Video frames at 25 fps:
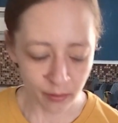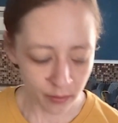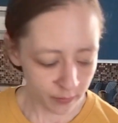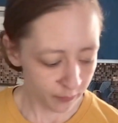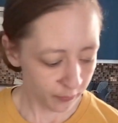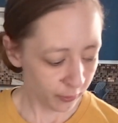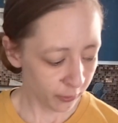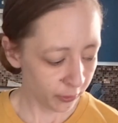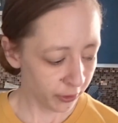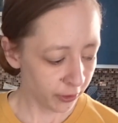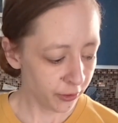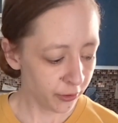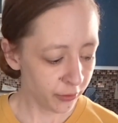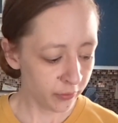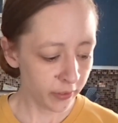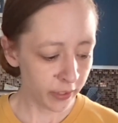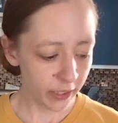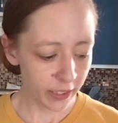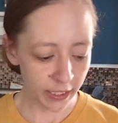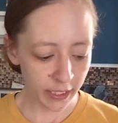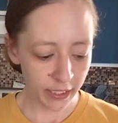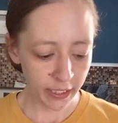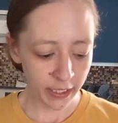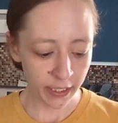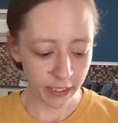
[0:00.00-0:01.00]
I'm going to
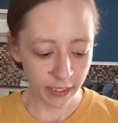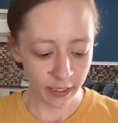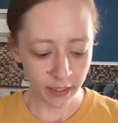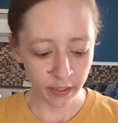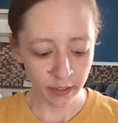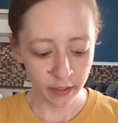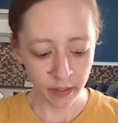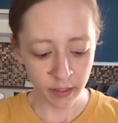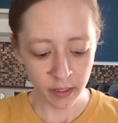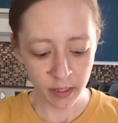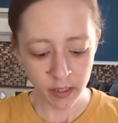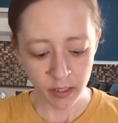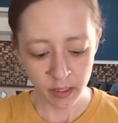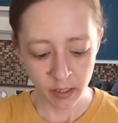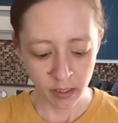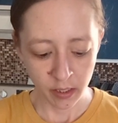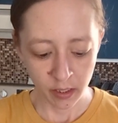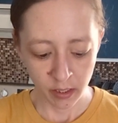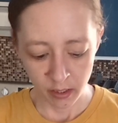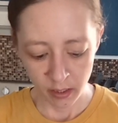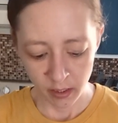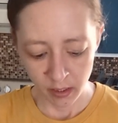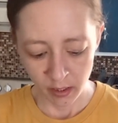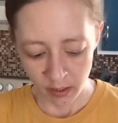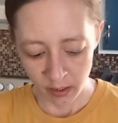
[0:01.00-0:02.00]
add
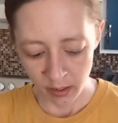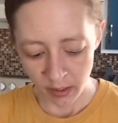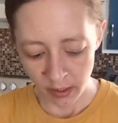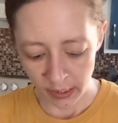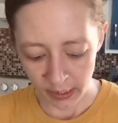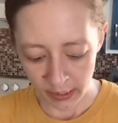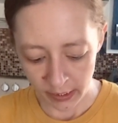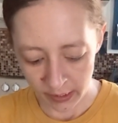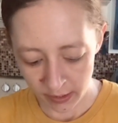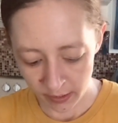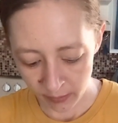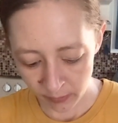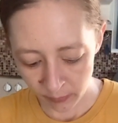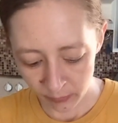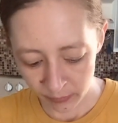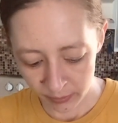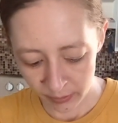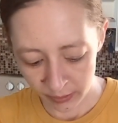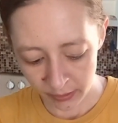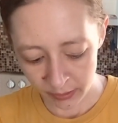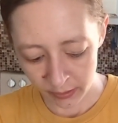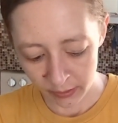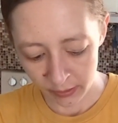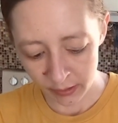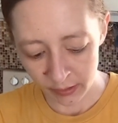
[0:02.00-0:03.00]
8
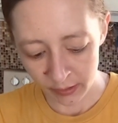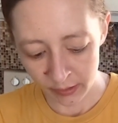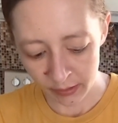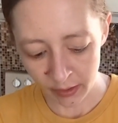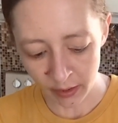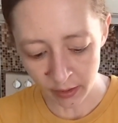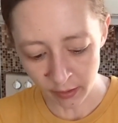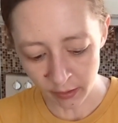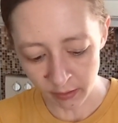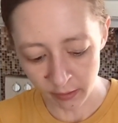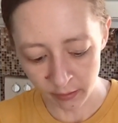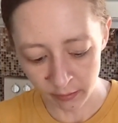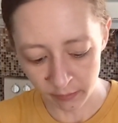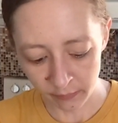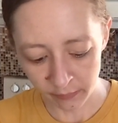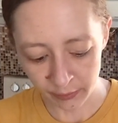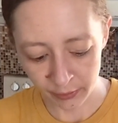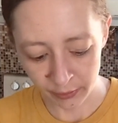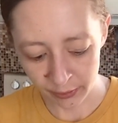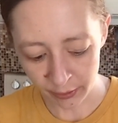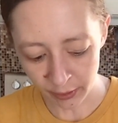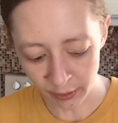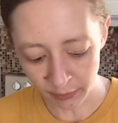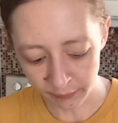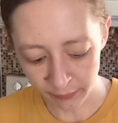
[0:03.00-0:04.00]
ounces of
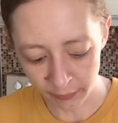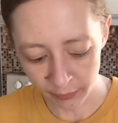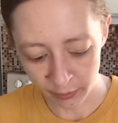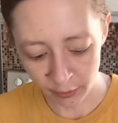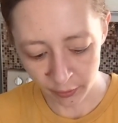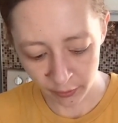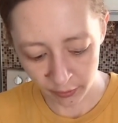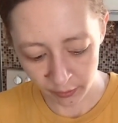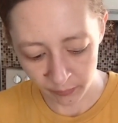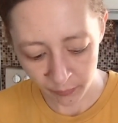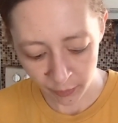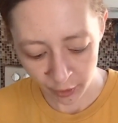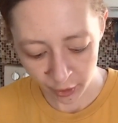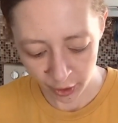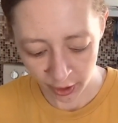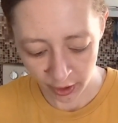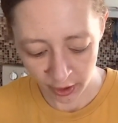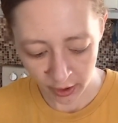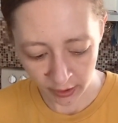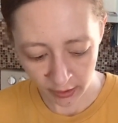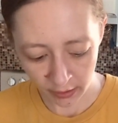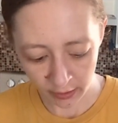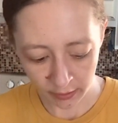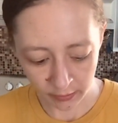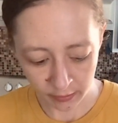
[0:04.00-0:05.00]
softened cream
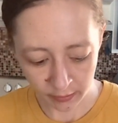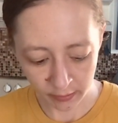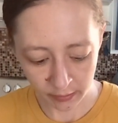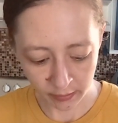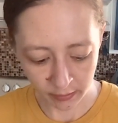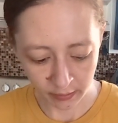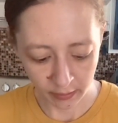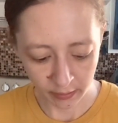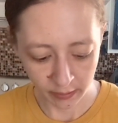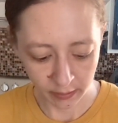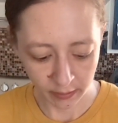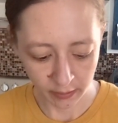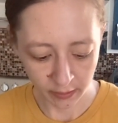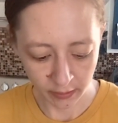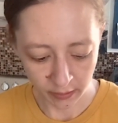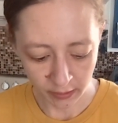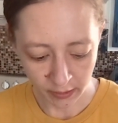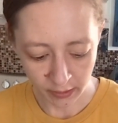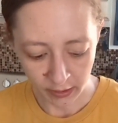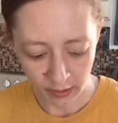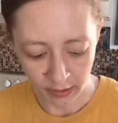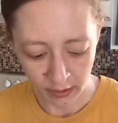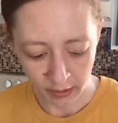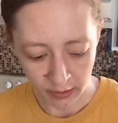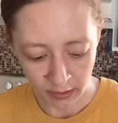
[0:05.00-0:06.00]
cheese
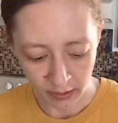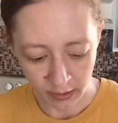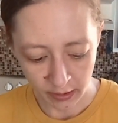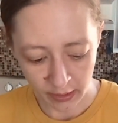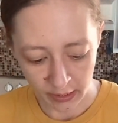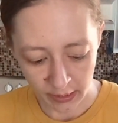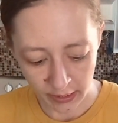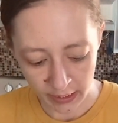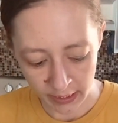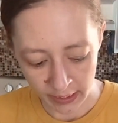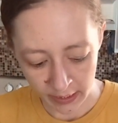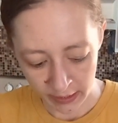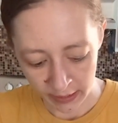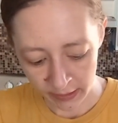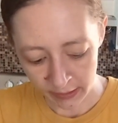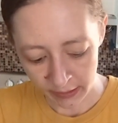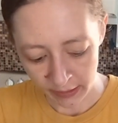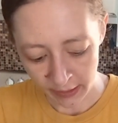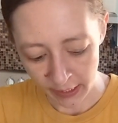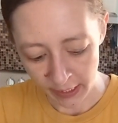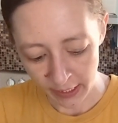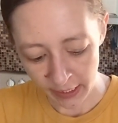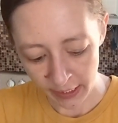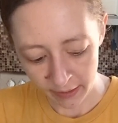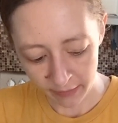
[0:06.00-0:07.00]
and
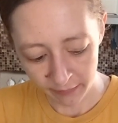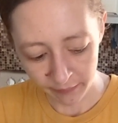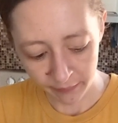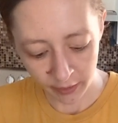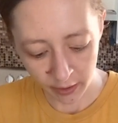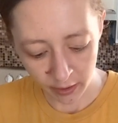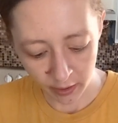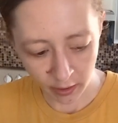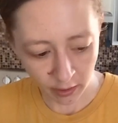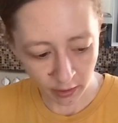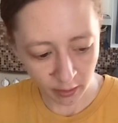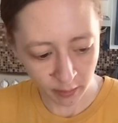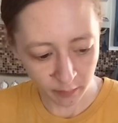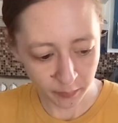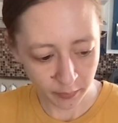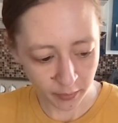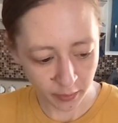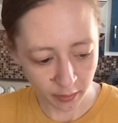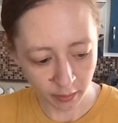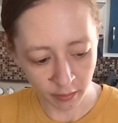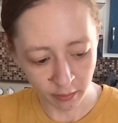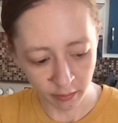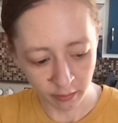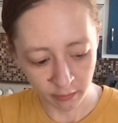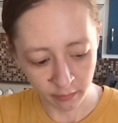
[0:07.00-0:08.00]
half a cup
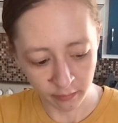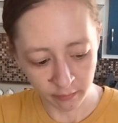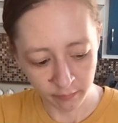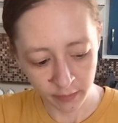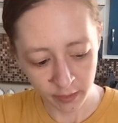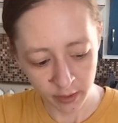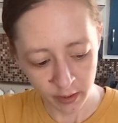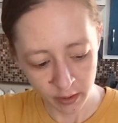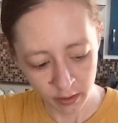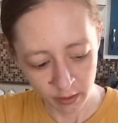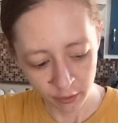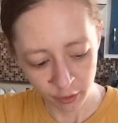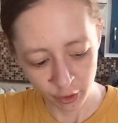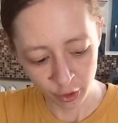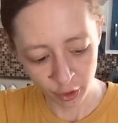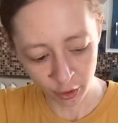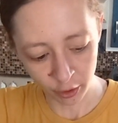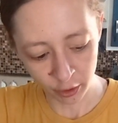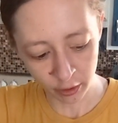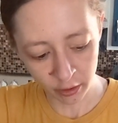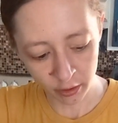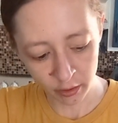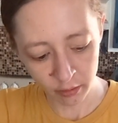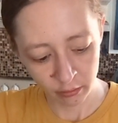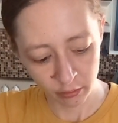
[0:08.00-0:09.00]
of
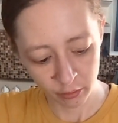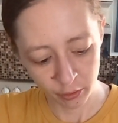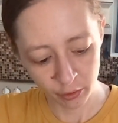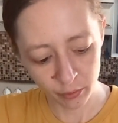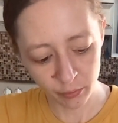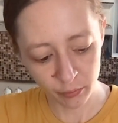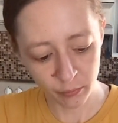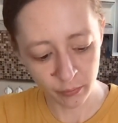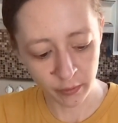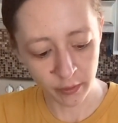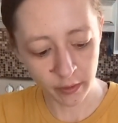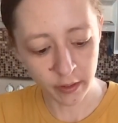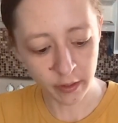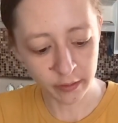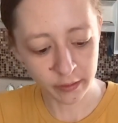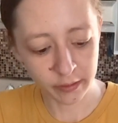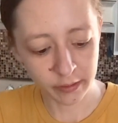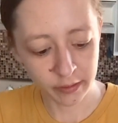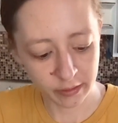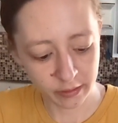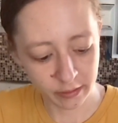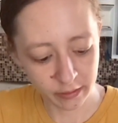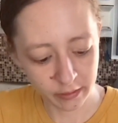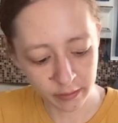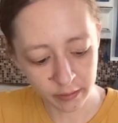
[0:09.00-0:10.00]
sugar to this
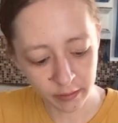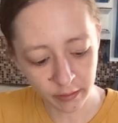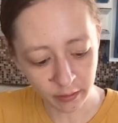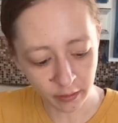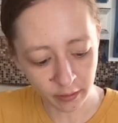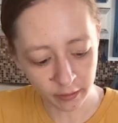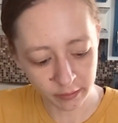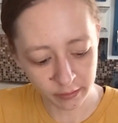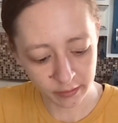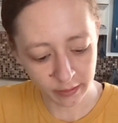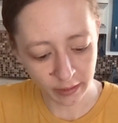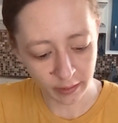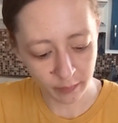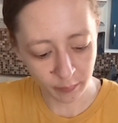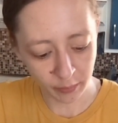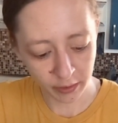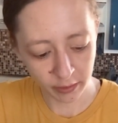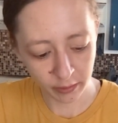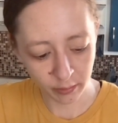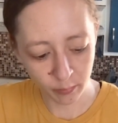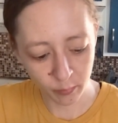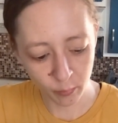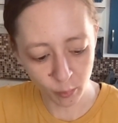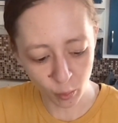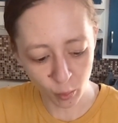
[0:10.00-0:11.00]
deluxe stand
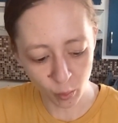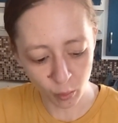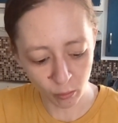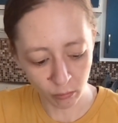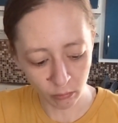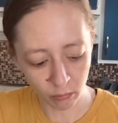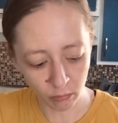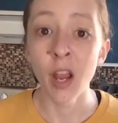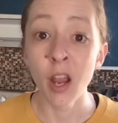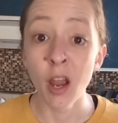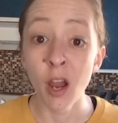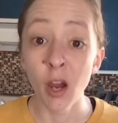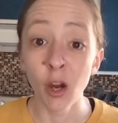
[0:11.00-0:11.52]
mixer bowl.